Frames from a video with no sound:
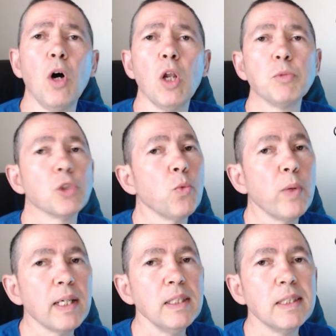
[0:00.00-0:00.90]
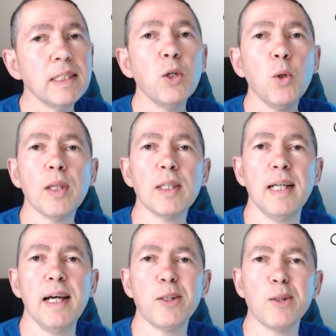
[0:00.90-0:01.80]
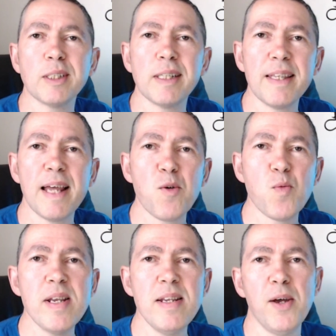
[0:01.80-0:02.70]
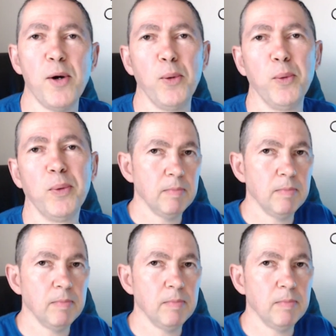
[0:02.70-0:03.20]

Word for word: column so we can see all the titles in that window.